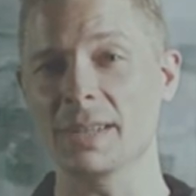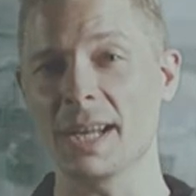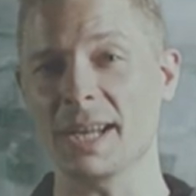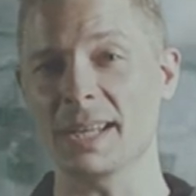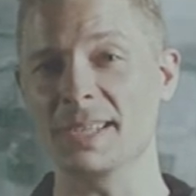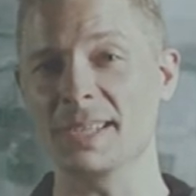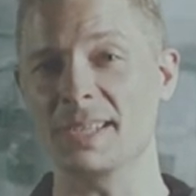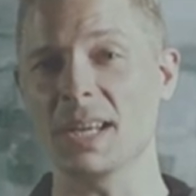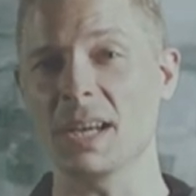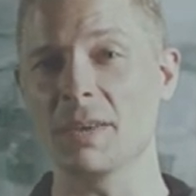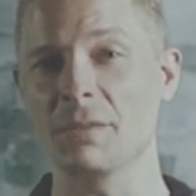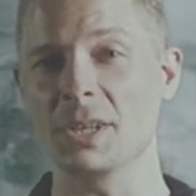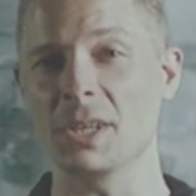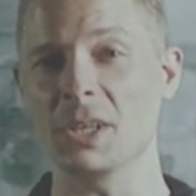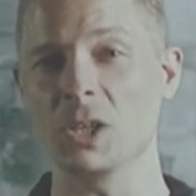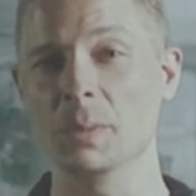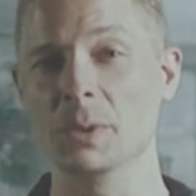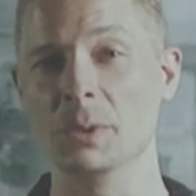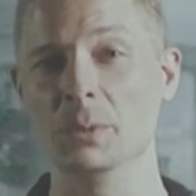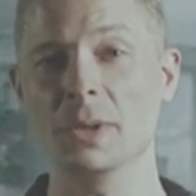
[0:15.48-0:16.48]
that can save the
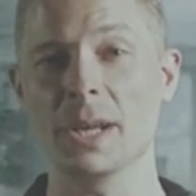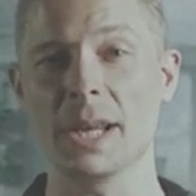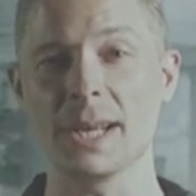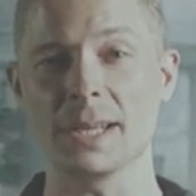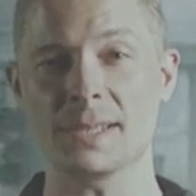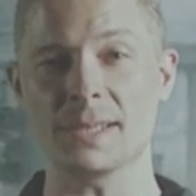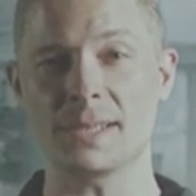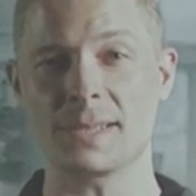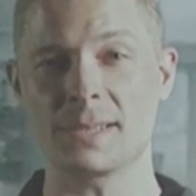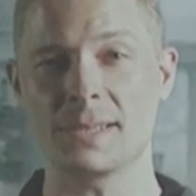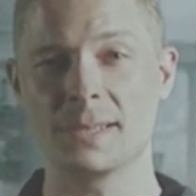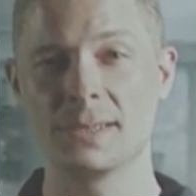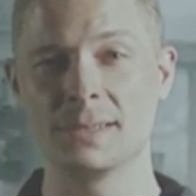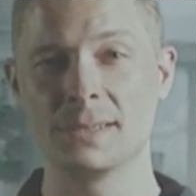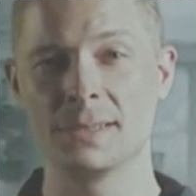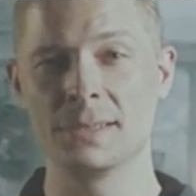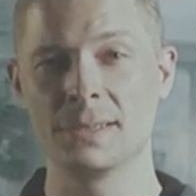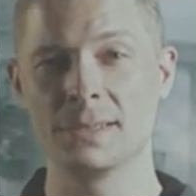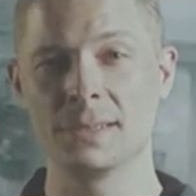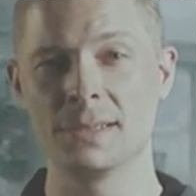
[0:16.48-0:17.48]
human race.
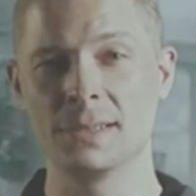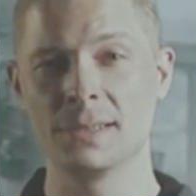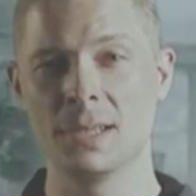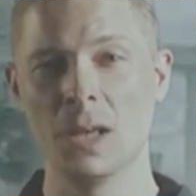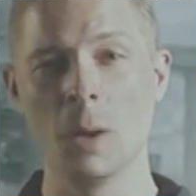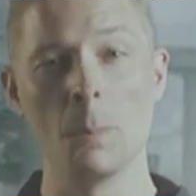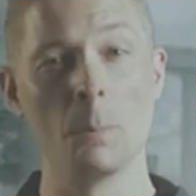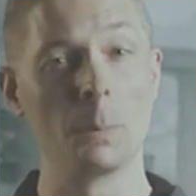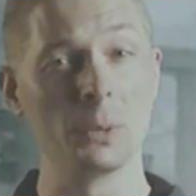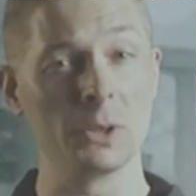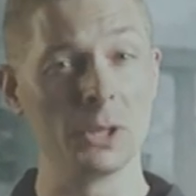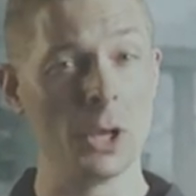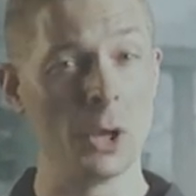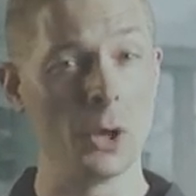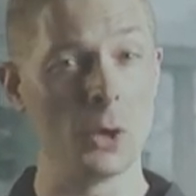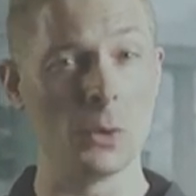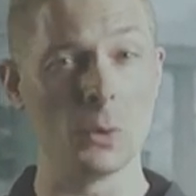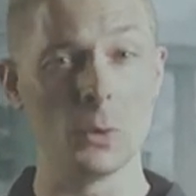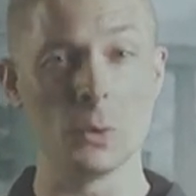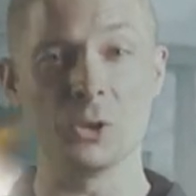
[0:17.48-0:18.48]

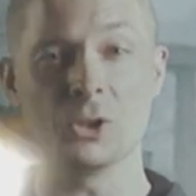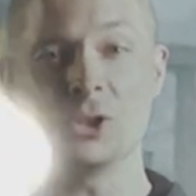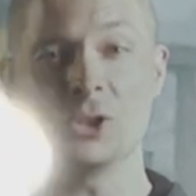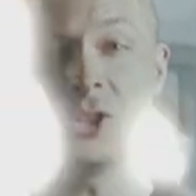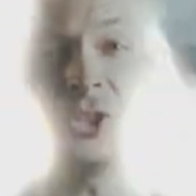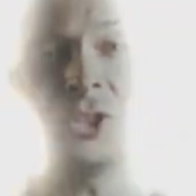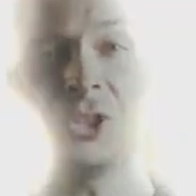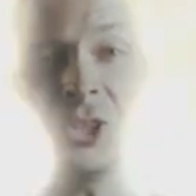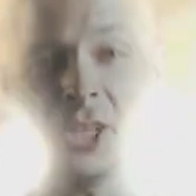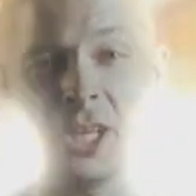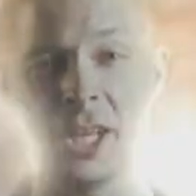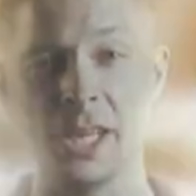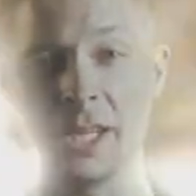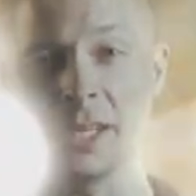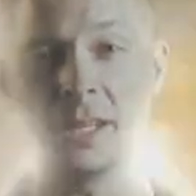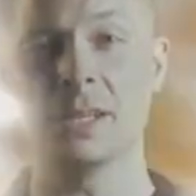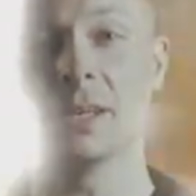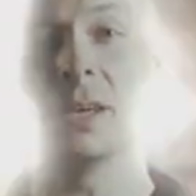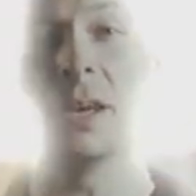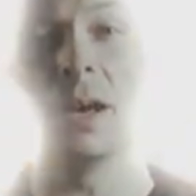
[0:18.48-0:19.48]
Blow
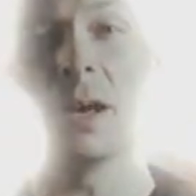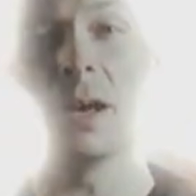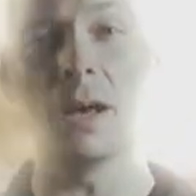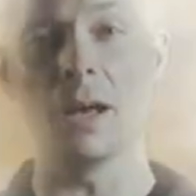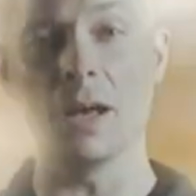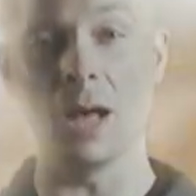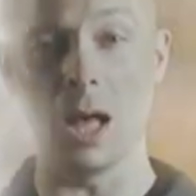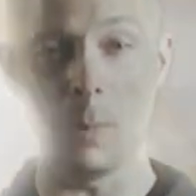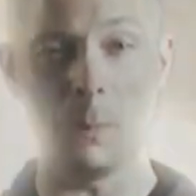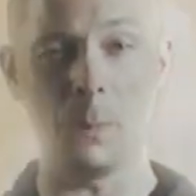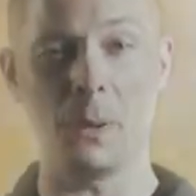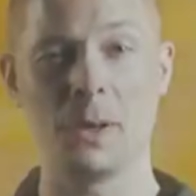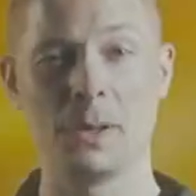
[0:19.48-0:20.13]
up.